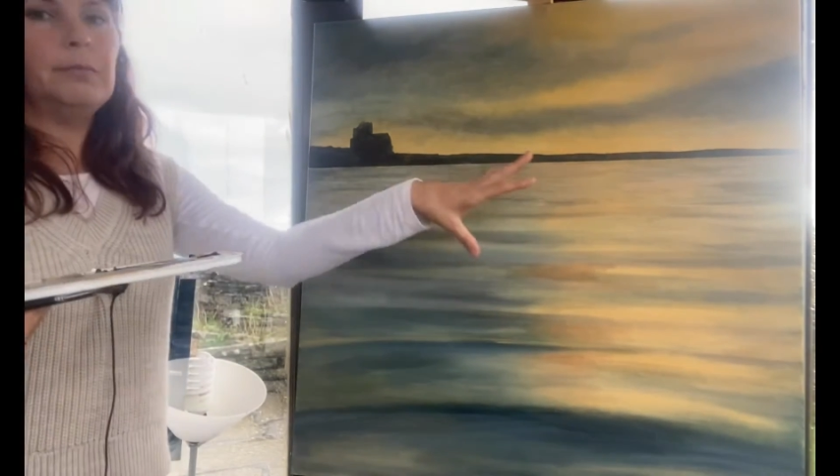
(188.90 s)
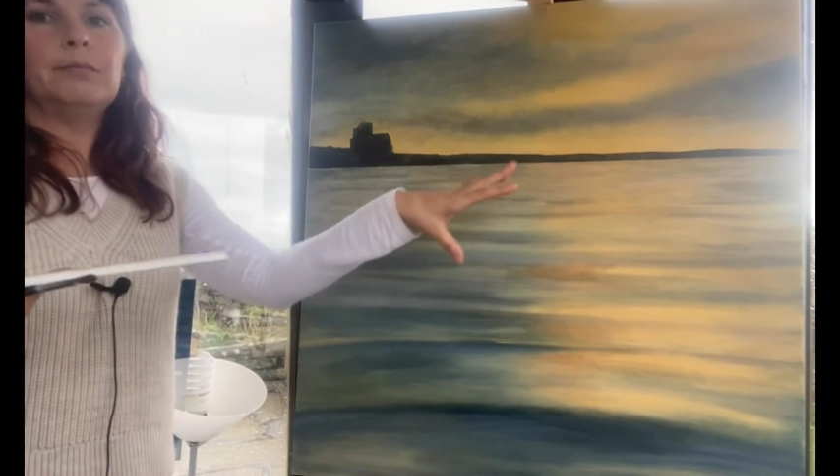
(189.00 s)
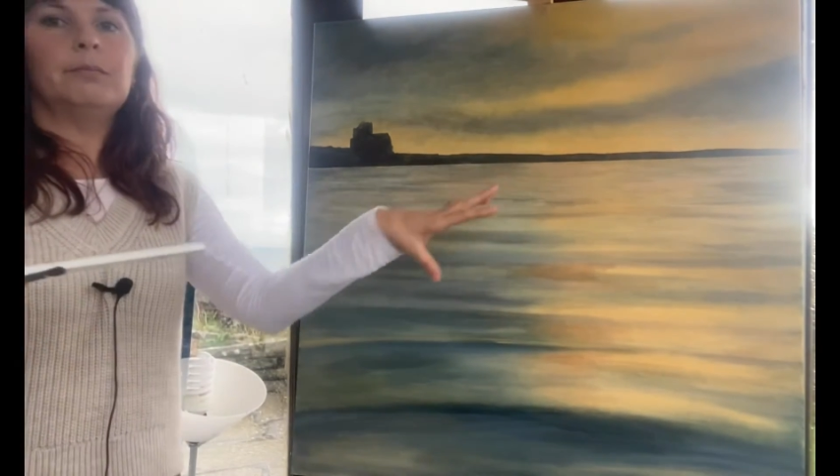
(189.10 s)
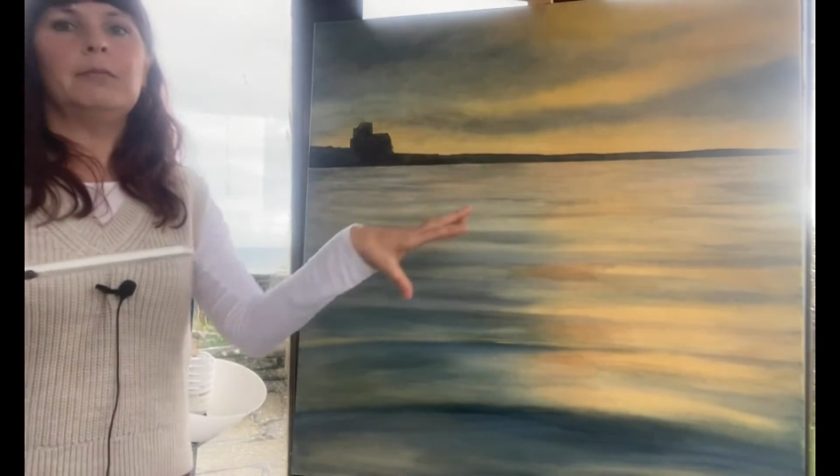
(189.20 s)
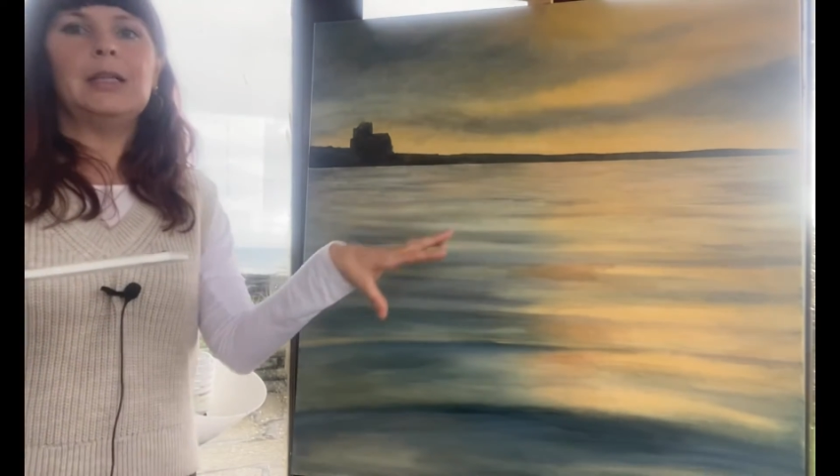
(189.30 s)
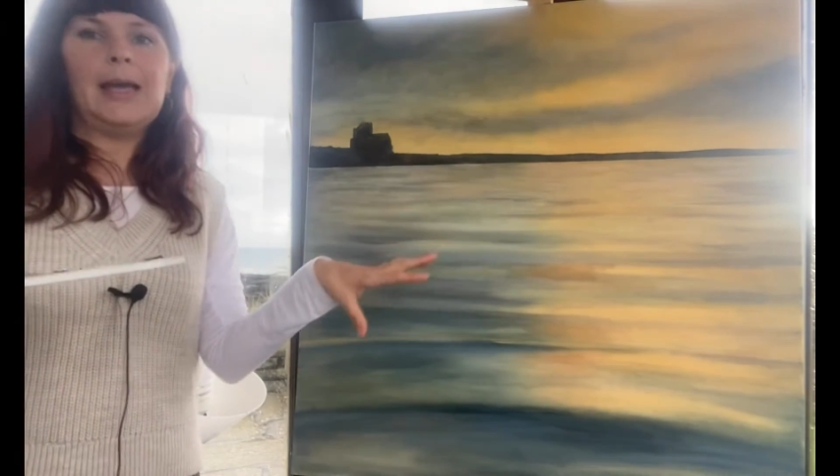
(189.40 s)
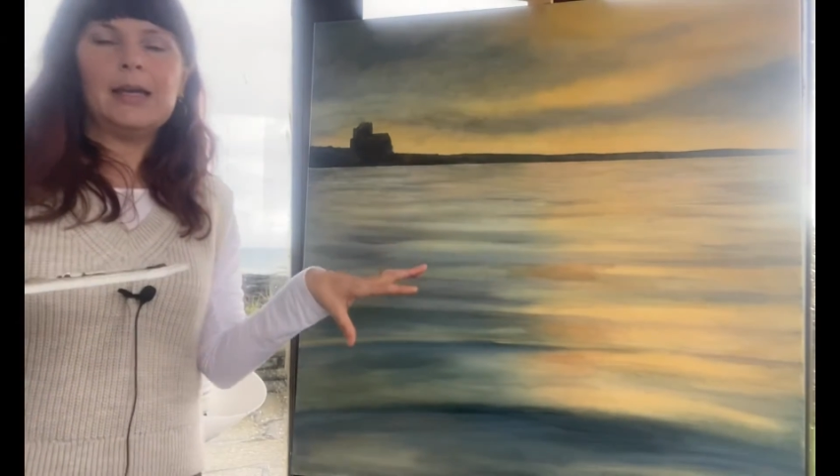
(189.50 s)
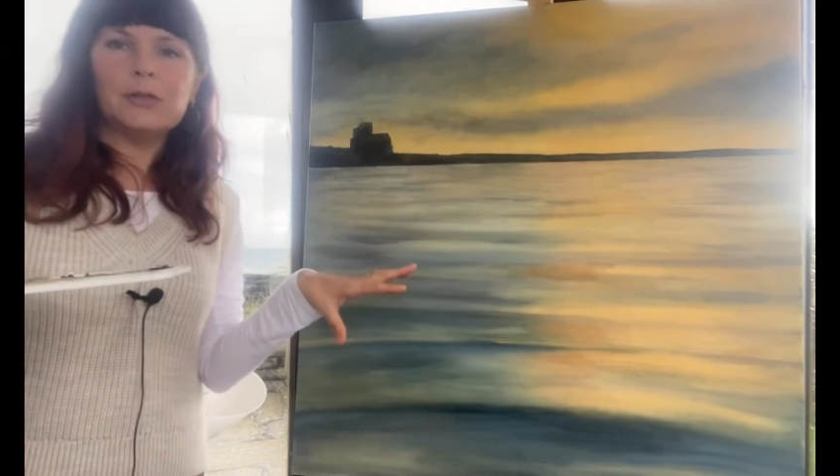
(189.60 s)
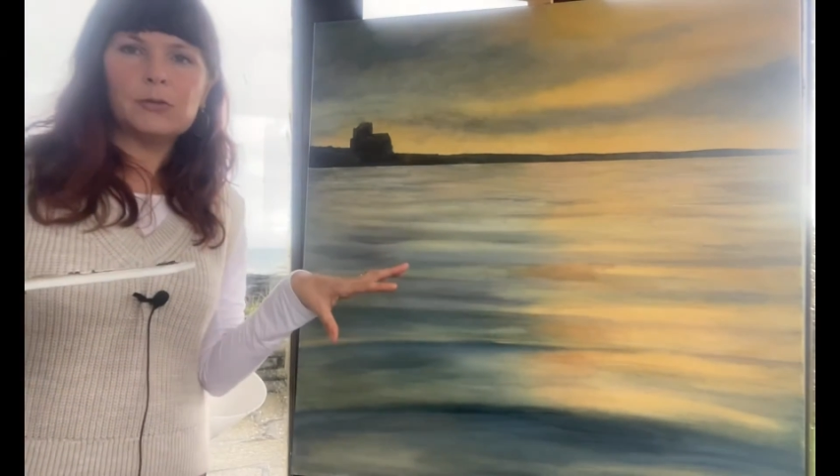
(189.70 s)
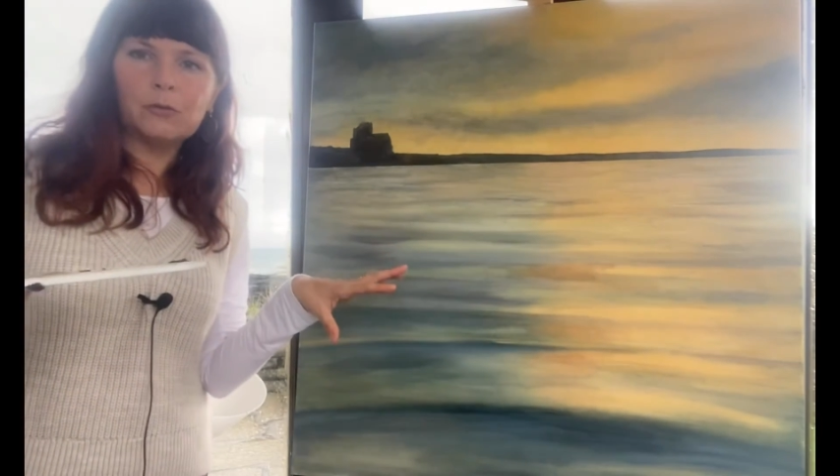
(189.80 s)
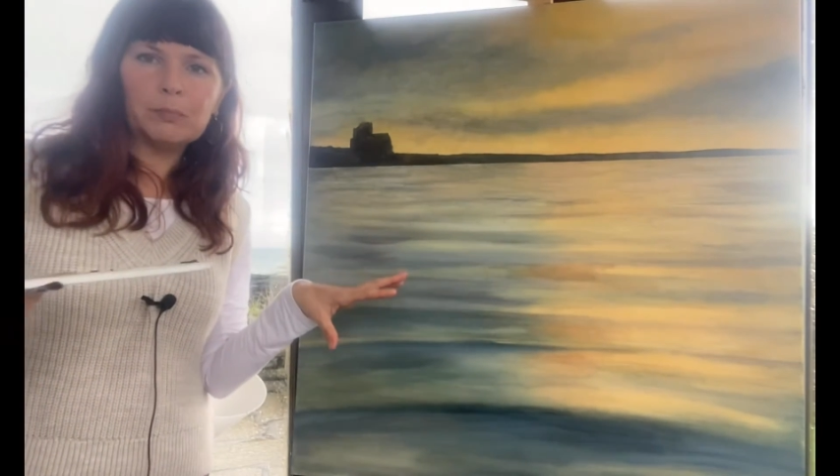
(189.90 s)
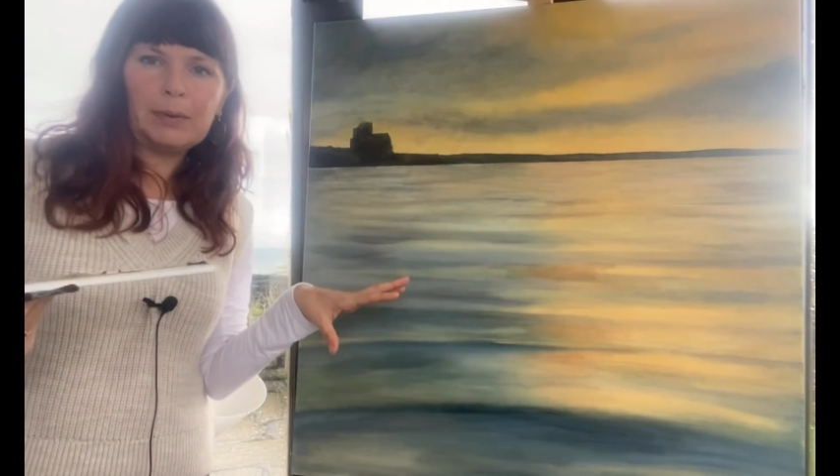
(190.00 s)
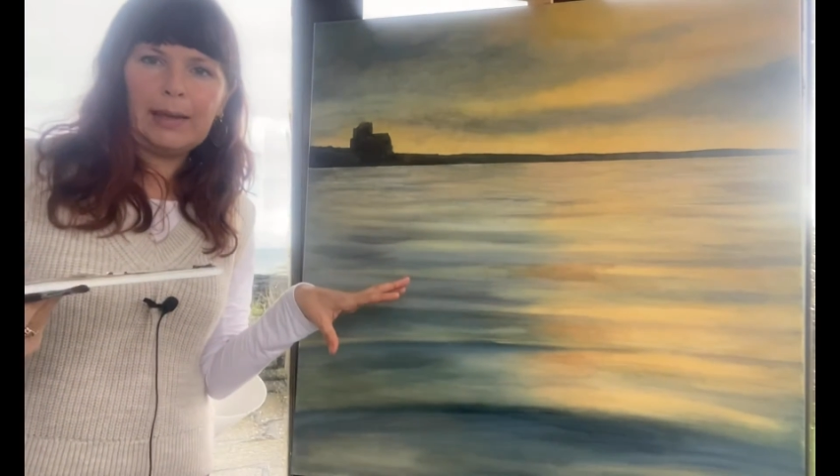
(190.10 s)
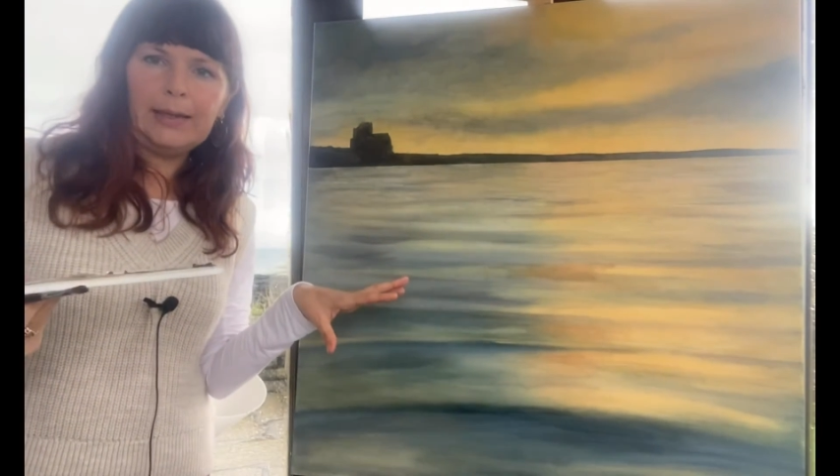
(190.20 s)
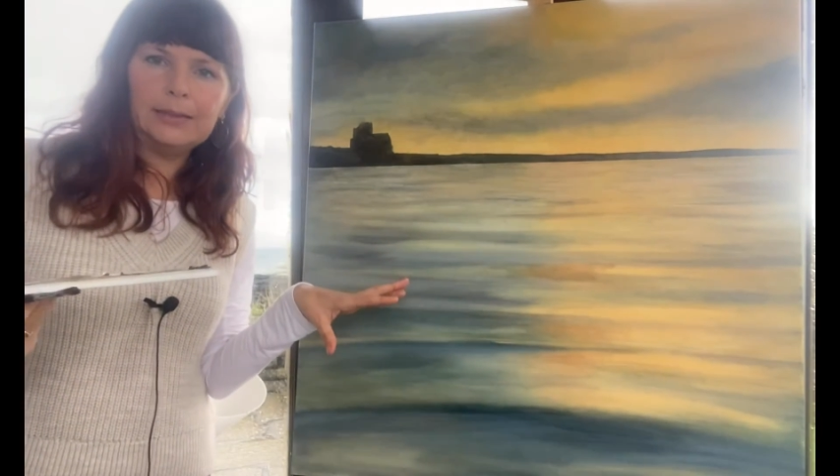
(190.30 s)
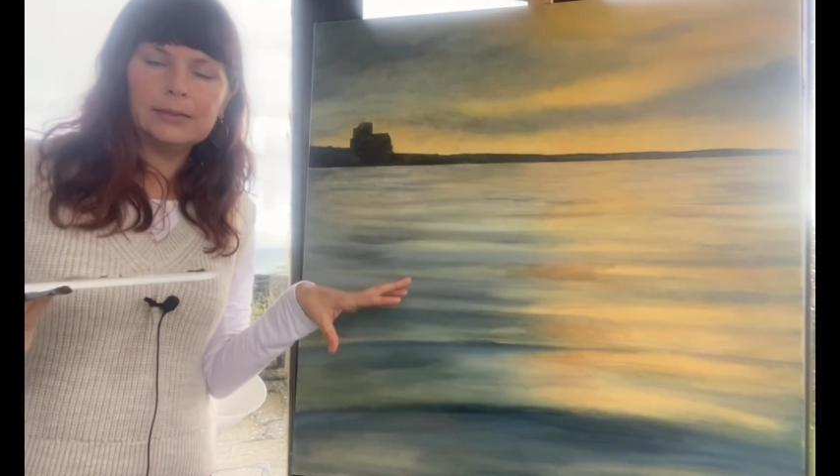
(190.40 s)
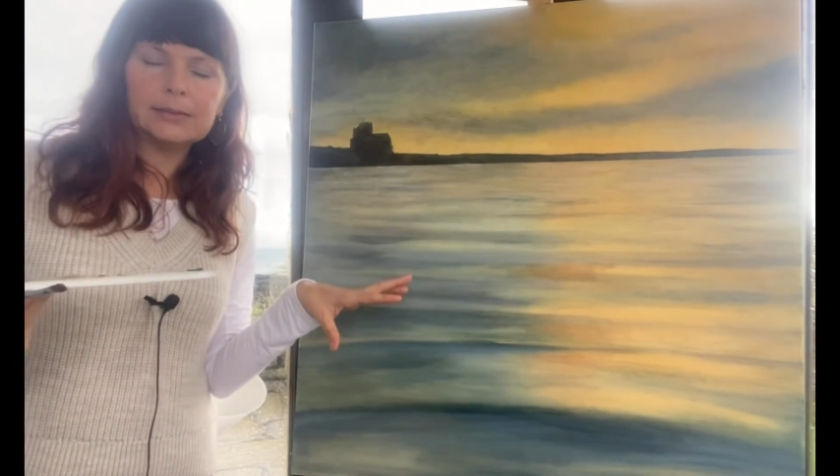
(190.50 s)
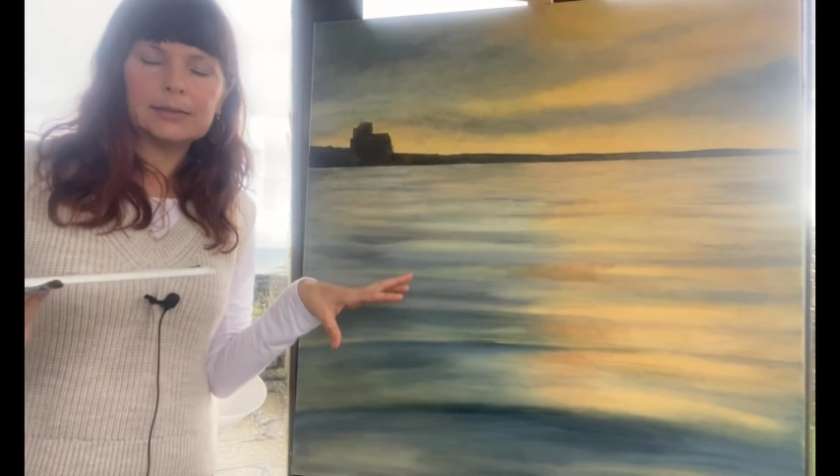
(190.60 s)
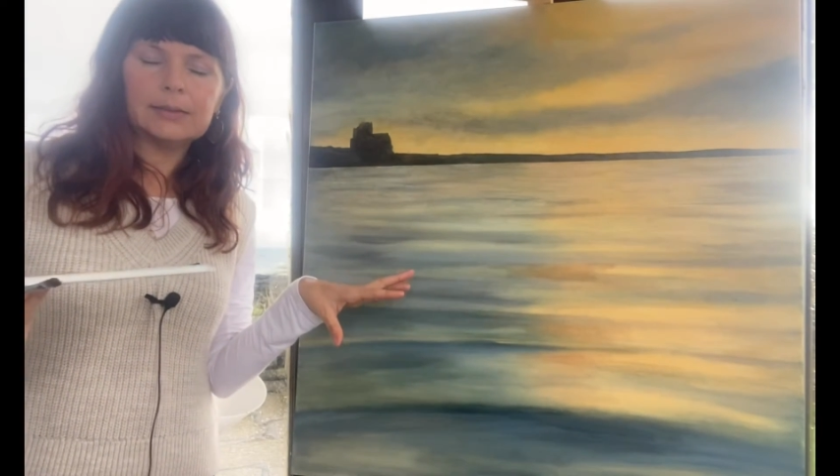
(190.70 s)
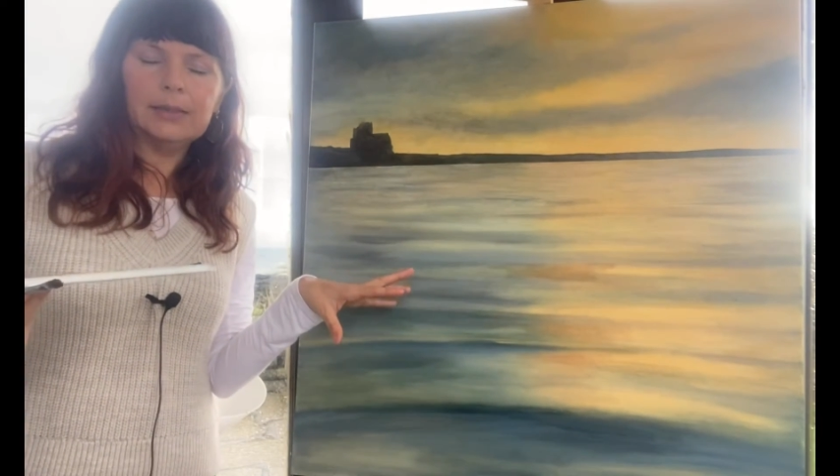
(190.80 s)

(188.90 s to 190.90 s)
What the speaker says: layers of paint